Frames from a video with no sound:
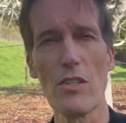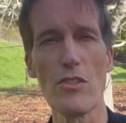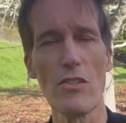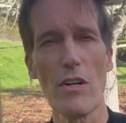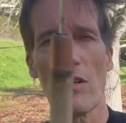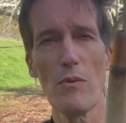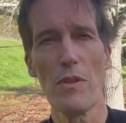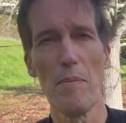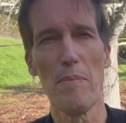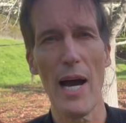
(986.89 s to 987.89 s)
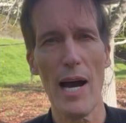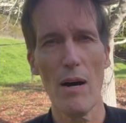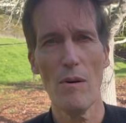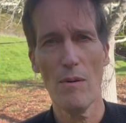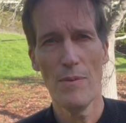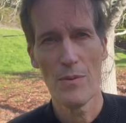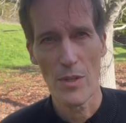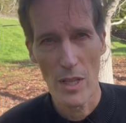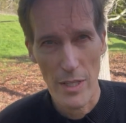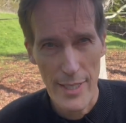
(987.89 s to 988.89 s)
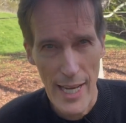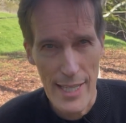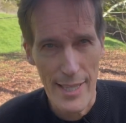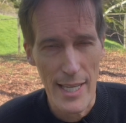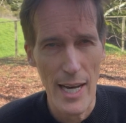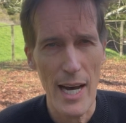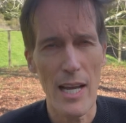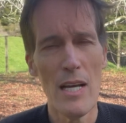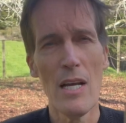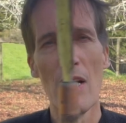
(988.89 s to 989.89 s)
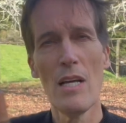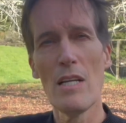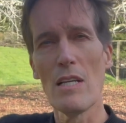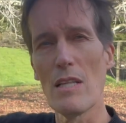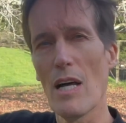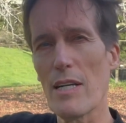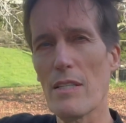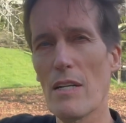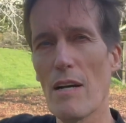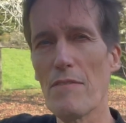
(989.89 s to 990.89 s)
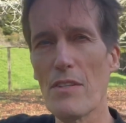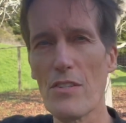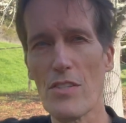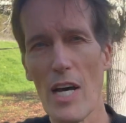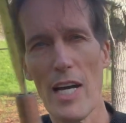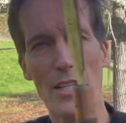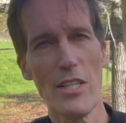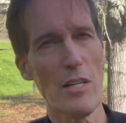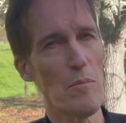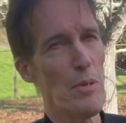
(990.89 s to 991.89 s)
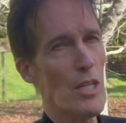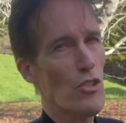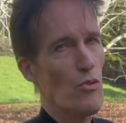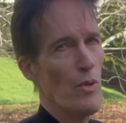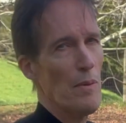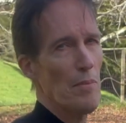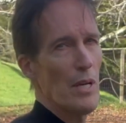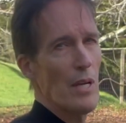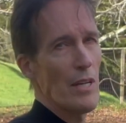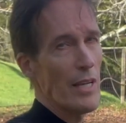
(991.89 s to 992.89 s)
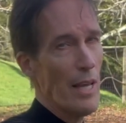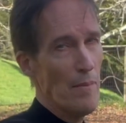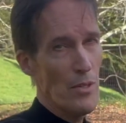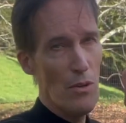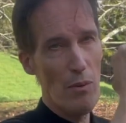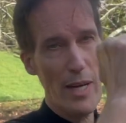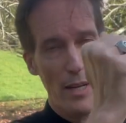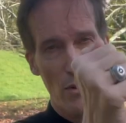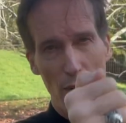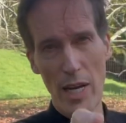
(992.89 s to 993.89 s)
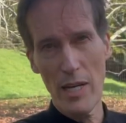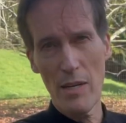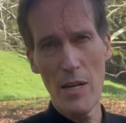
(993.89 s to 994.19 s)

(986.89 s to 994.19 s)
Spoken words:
It started with a bow, you looked at the guy, you locked it off to the side, you did a big sweep, you came into a right crane,